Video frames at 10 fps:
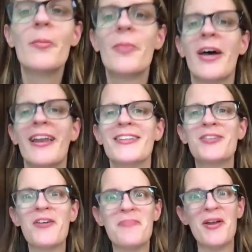but
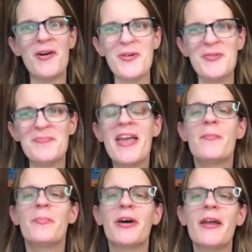so I've been home. Oh,
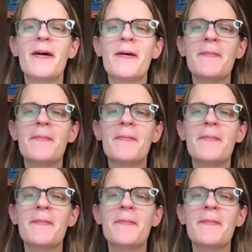yeah. But